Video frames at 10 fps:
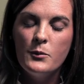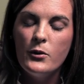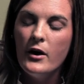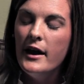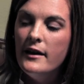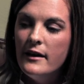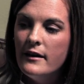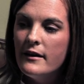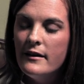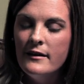
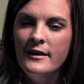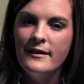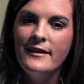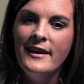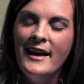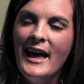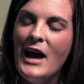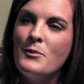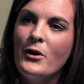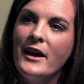praying,
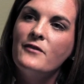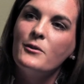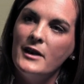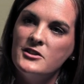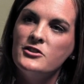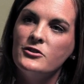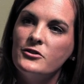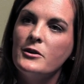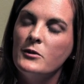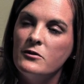I prayed for my
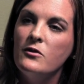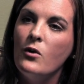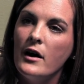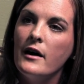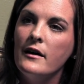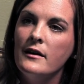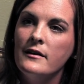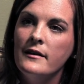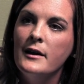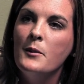children before,
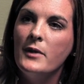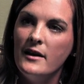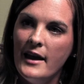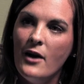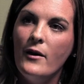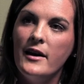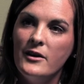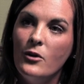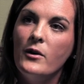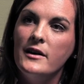but now I
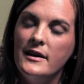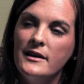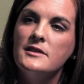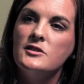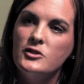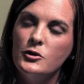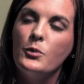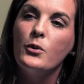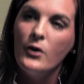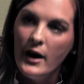know what it is to
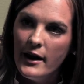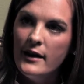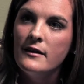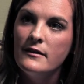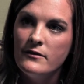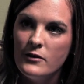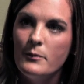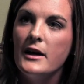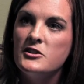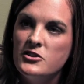pray for
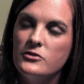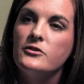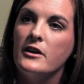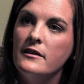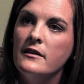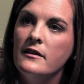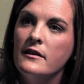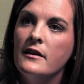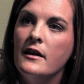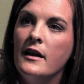my children.
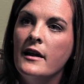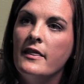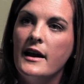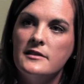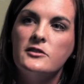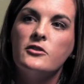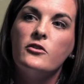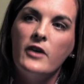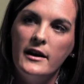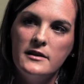That is the
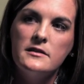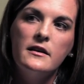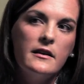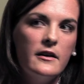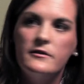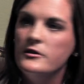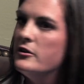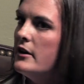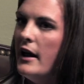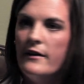greatest gift you
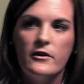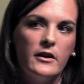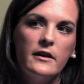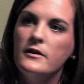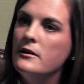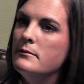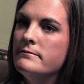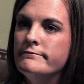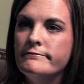could ever give them.